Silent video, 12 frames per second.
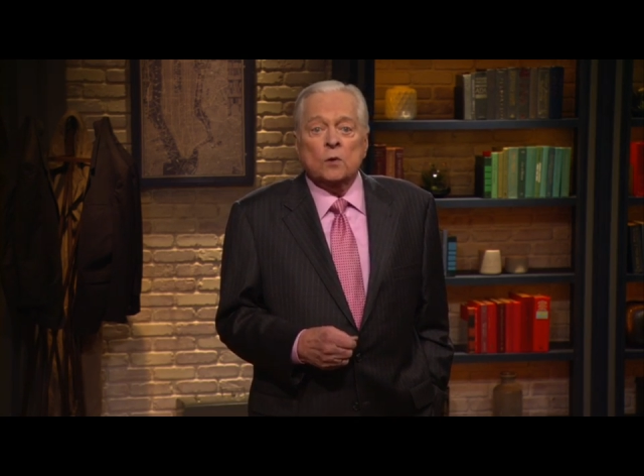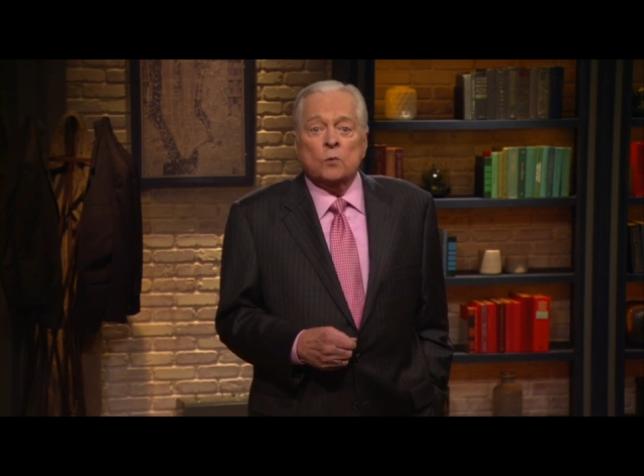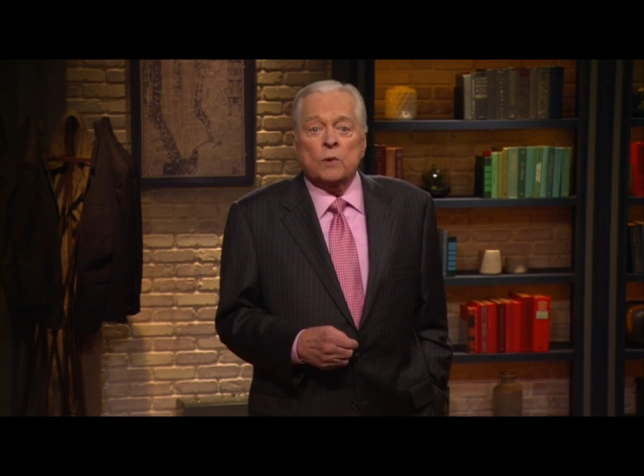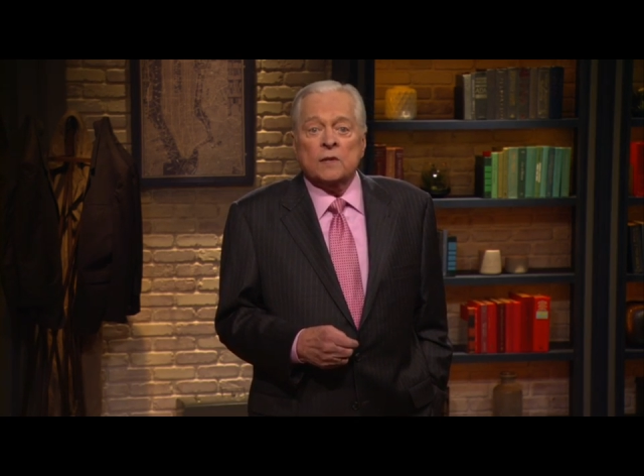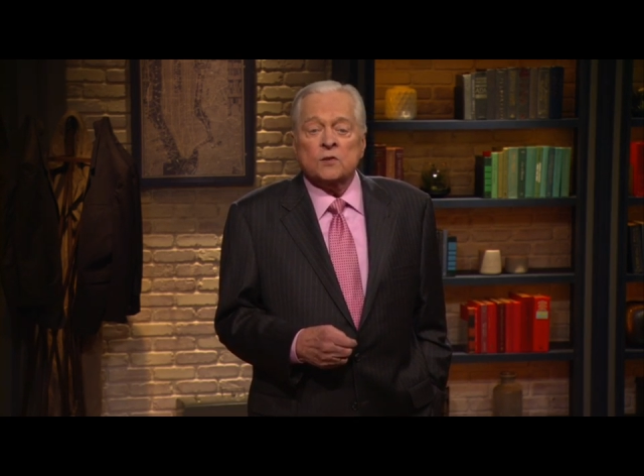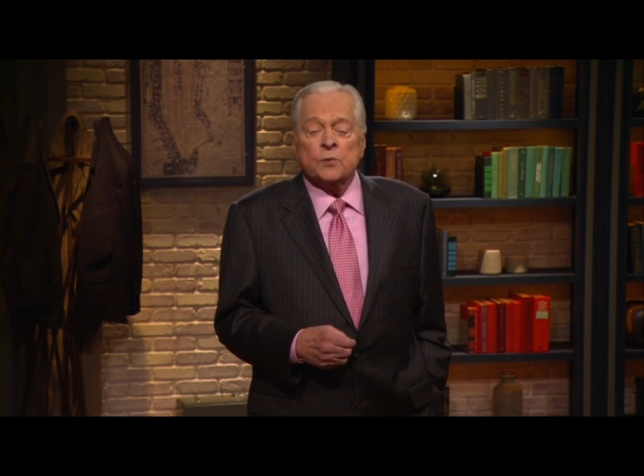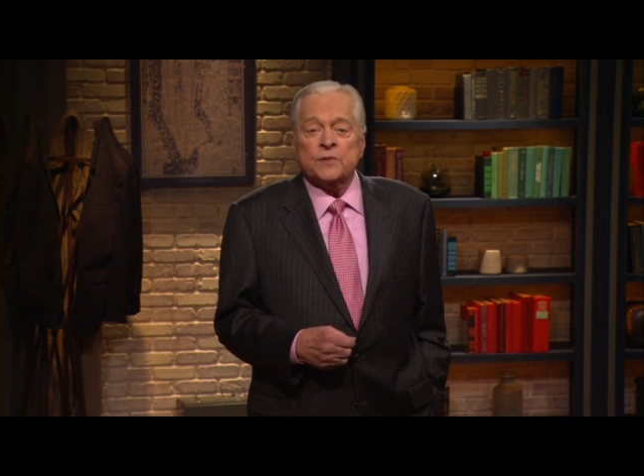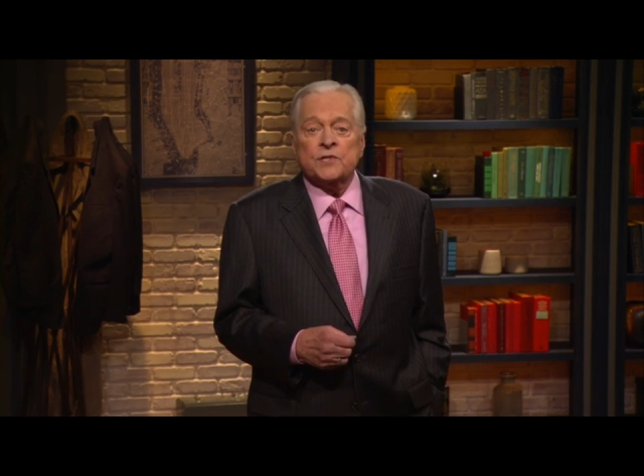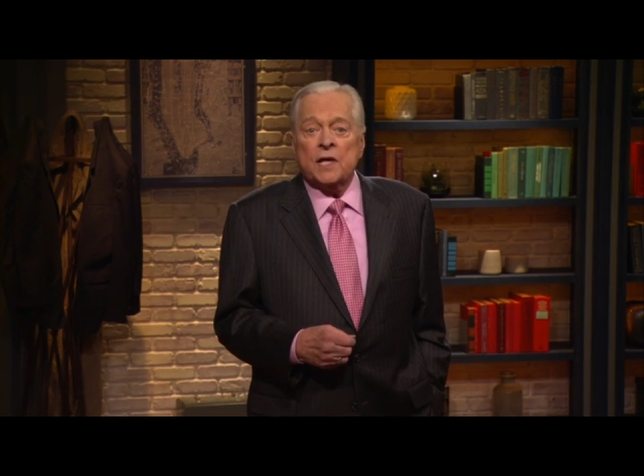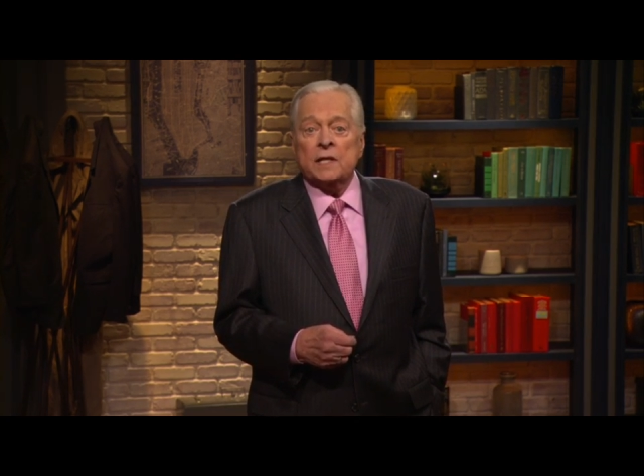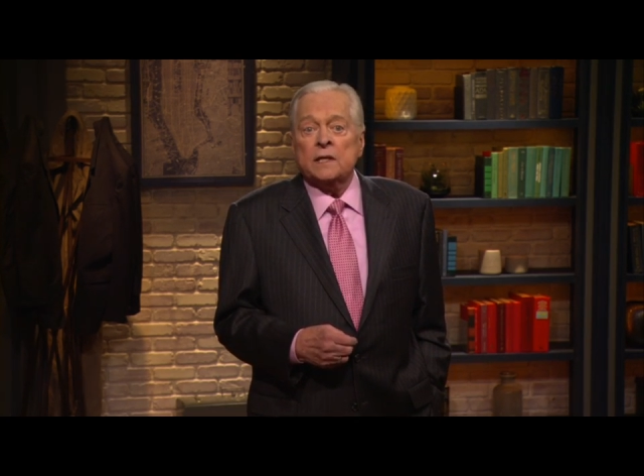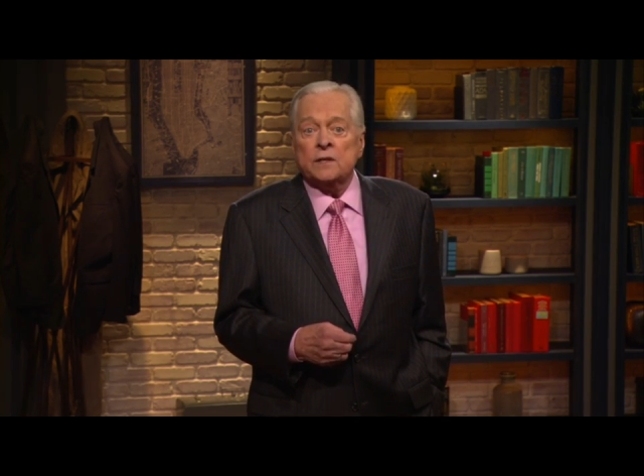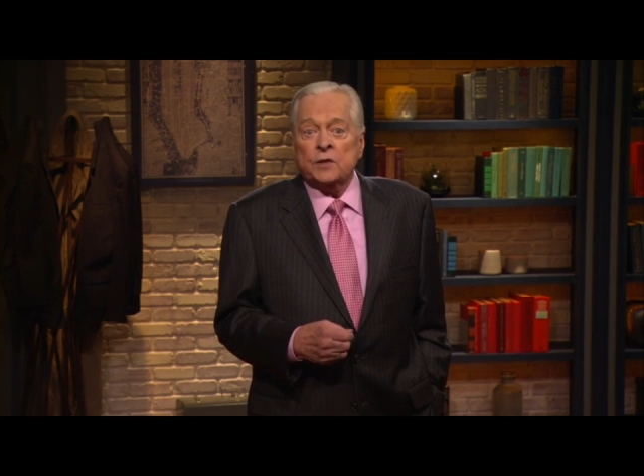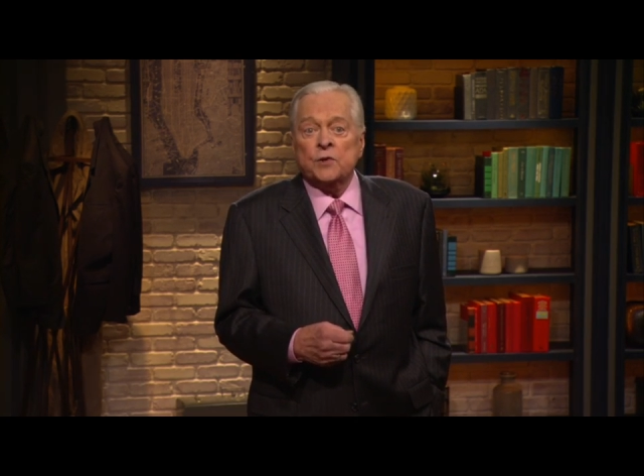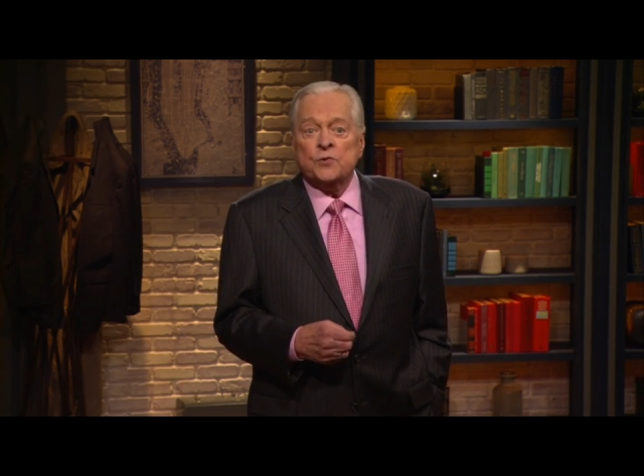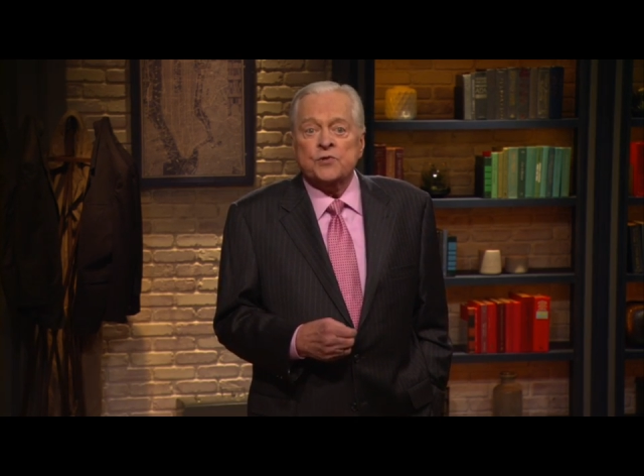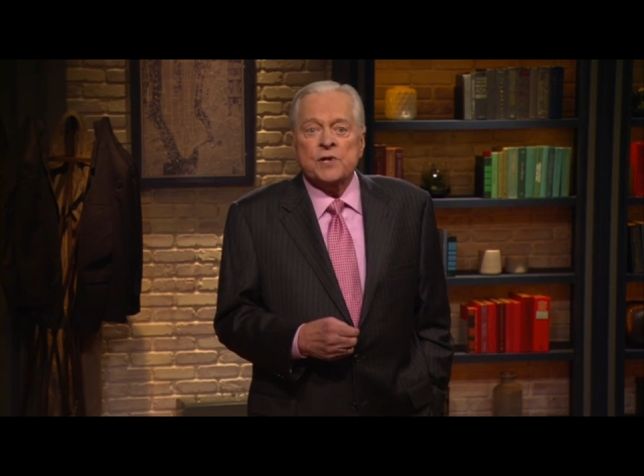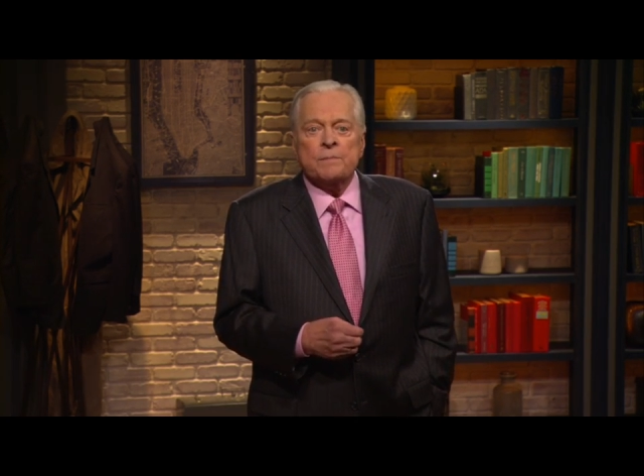ones which had a
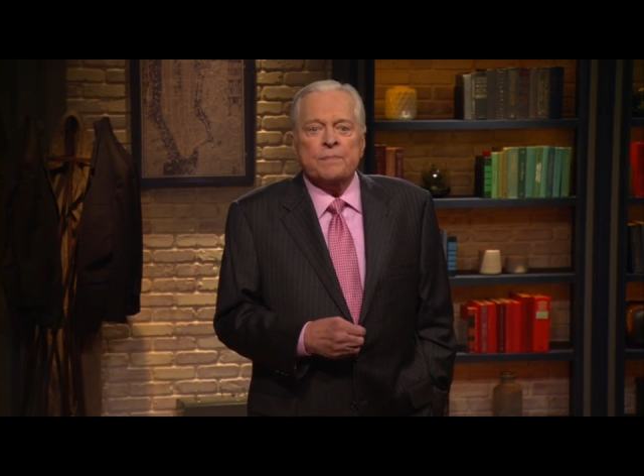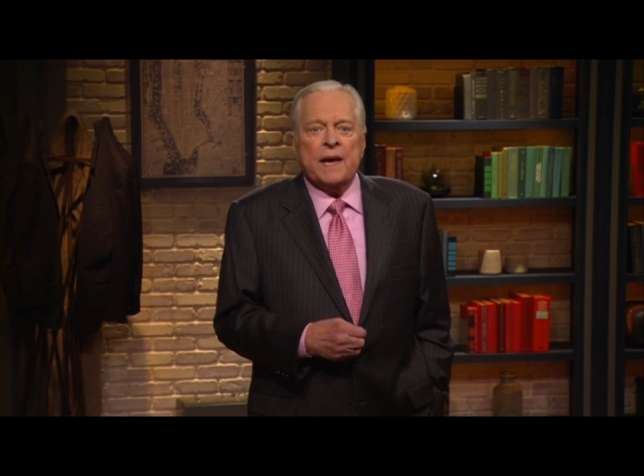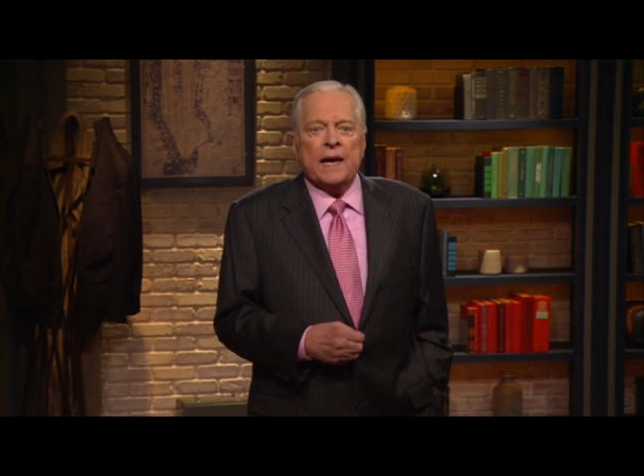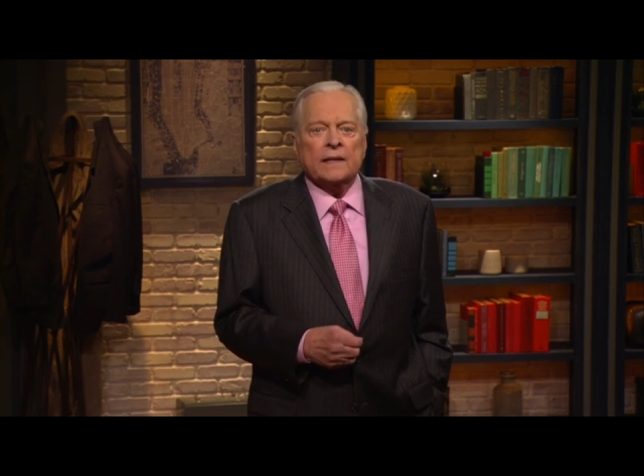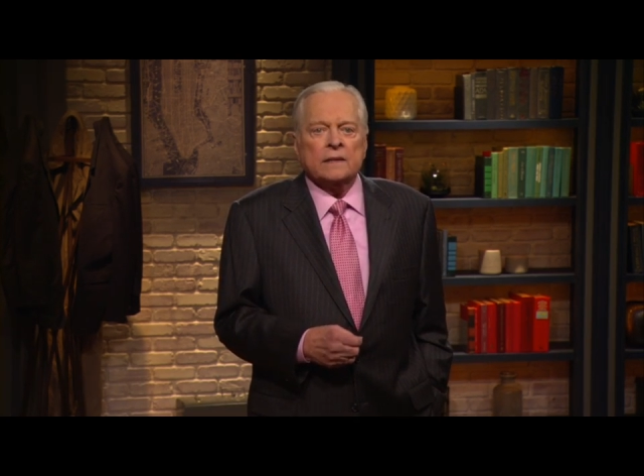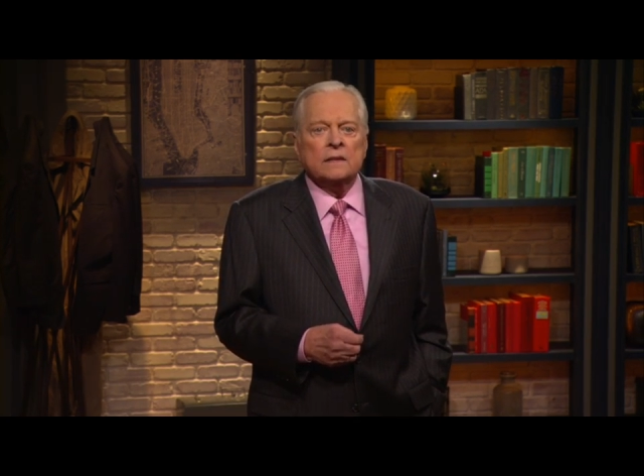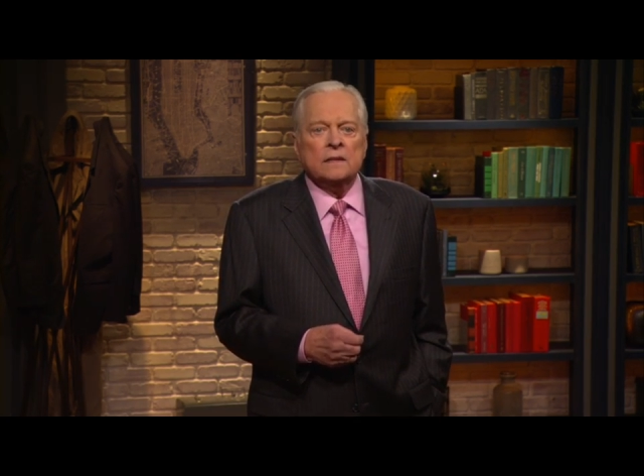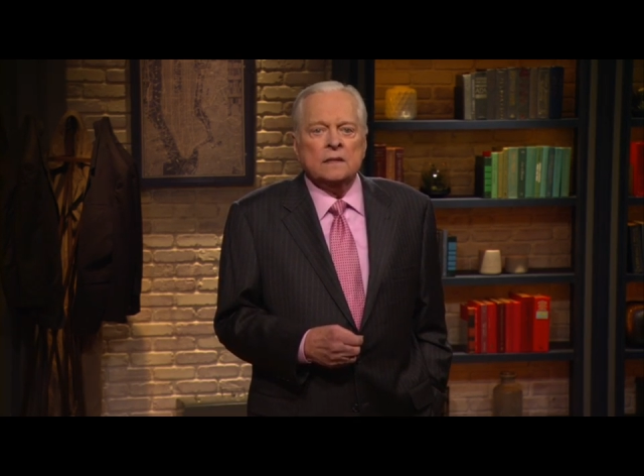huge impact,